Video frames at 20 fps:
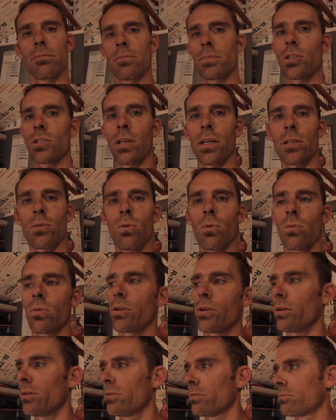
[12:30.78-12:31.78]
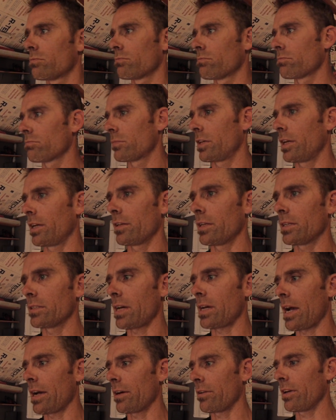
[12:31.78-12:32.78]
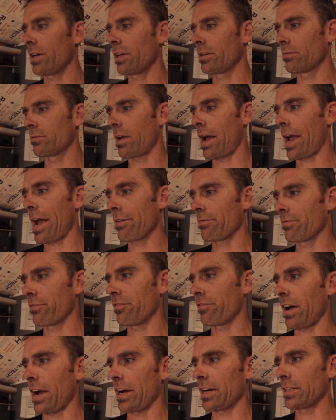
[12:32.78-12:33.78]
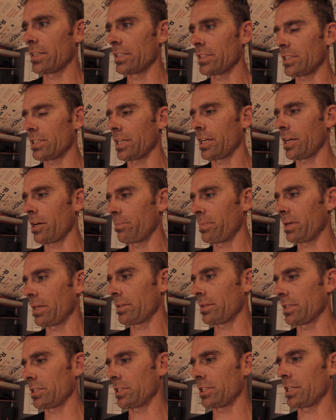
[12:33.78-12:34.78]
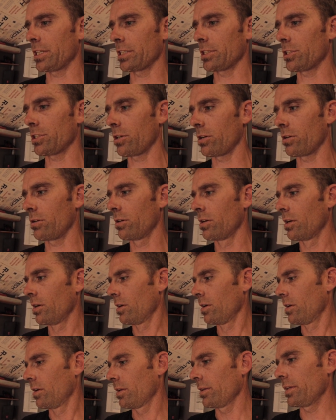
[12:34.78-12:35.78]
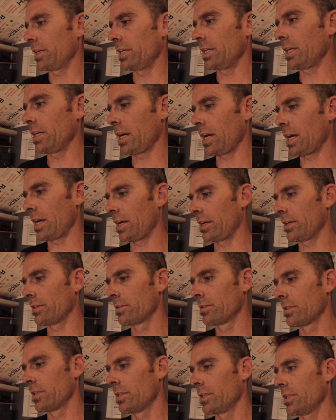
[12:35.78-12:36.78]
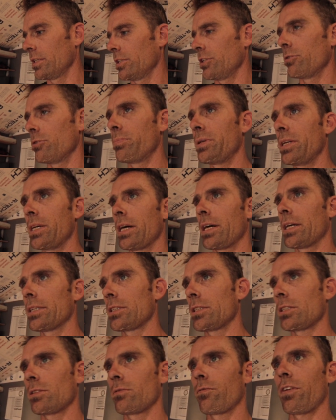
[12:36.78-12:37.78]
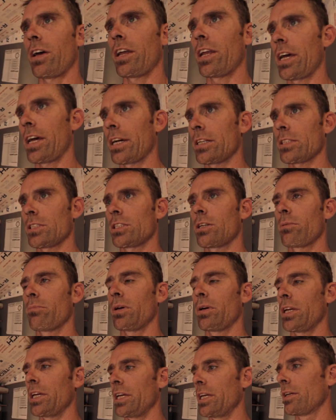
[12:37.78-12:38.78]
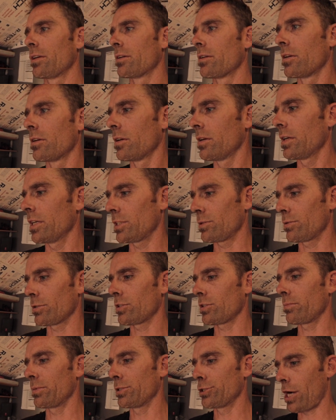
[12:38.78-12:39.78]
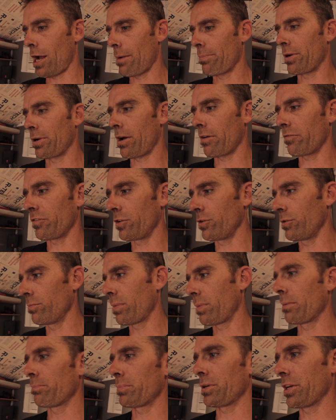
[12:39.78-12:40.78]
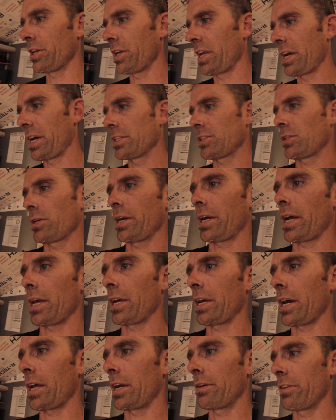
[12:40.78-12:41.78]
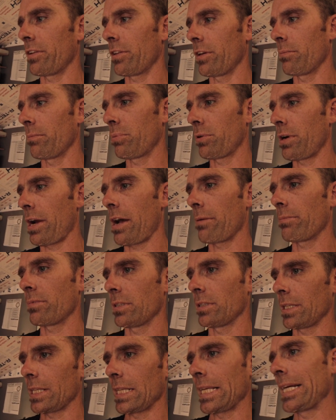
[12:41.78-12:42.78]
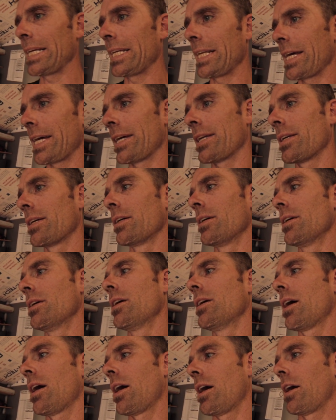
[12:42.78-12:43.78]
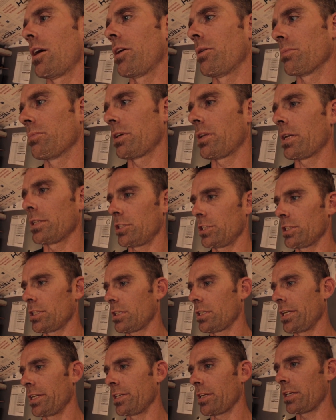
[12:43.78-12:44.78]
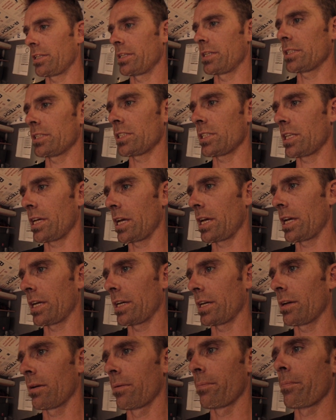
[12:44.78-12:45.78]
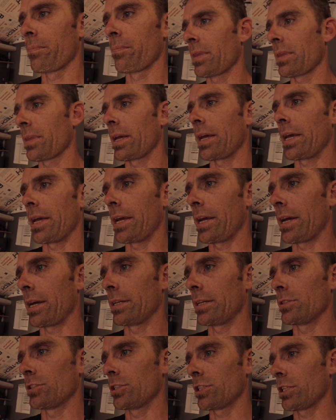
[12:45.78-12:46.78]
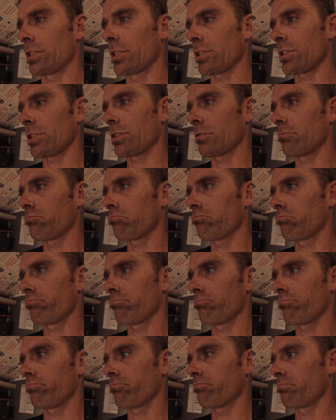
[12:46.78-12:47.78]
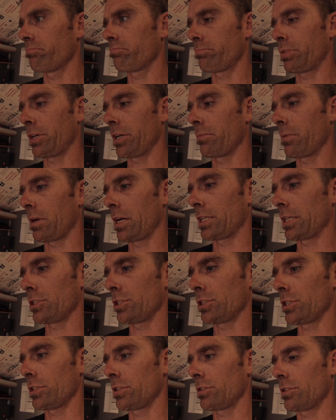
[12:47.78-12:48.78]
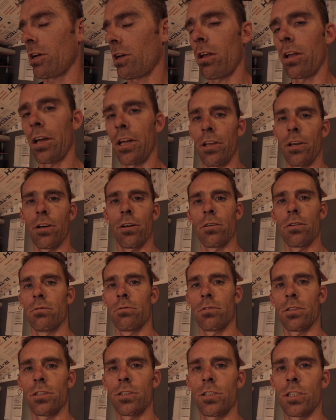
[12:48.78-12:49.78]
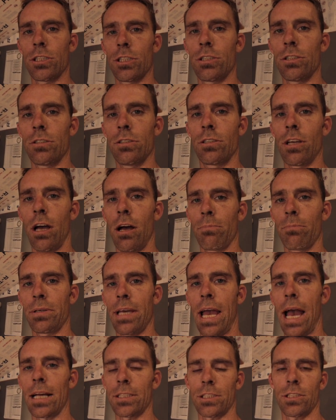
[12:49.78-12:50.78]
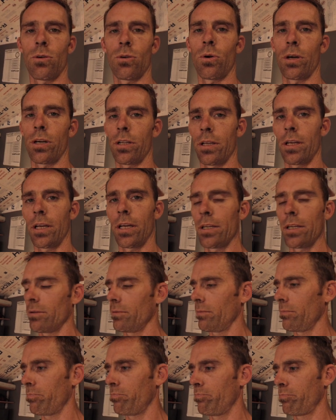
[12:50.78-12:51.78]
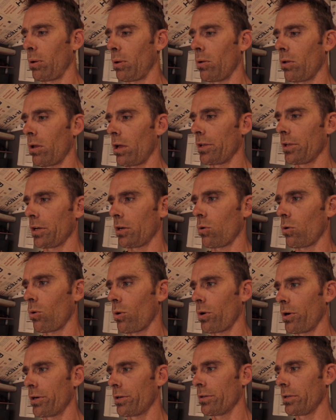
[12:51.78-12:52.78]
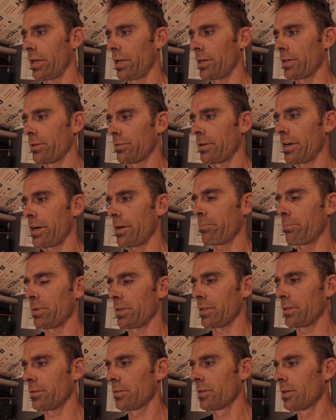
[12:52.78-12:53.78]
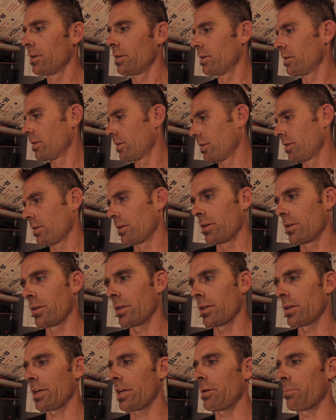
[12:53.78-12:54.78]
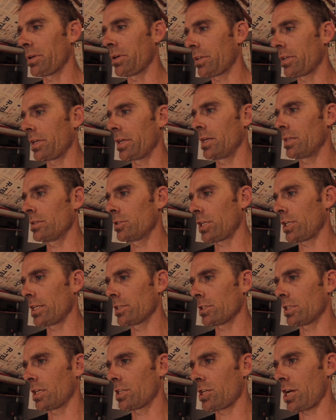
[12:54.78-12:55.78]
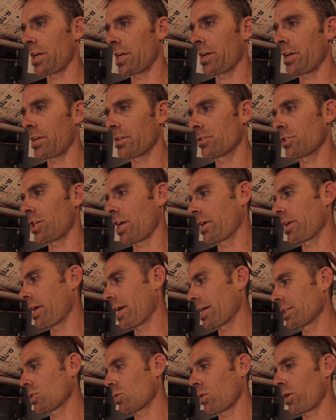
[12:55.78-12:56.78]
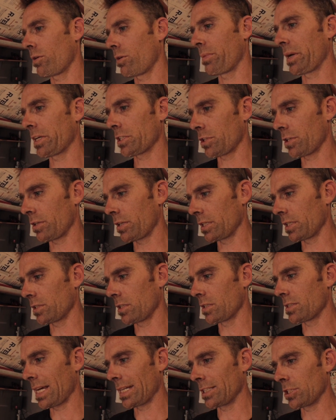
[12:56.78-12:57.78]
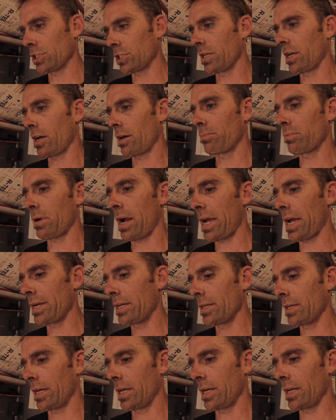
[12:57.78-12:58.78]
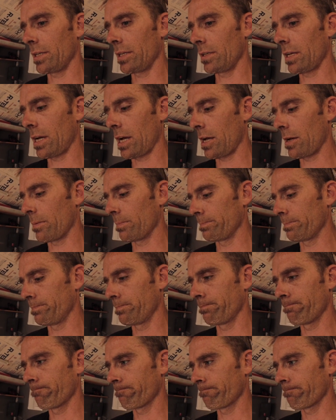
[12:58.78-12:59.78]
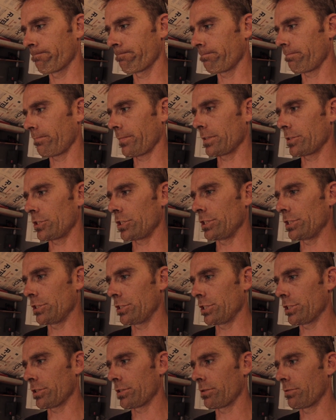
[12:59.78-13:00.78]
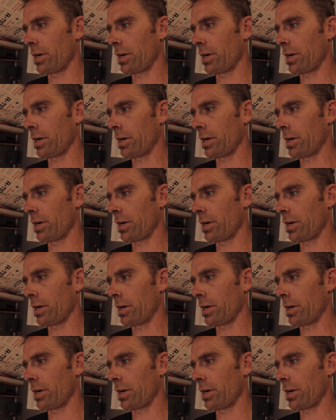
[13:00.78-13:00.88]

So that's what we're doing, getting it dialed in. I haven't fired this thing up yet this year, so the uh, UPS, FedEx, somebody is supposed to be dropping off a new bumper today, so I kind of got everything prepped and cleaned it. Um, clutches cleaned on this thing, and just pretty much it's all I do is just dump gas and oil in it and pull on the cord and let her rip and keep it clean, change the chain, chain case oil, make sure things are tensioned up right, and um, she's just a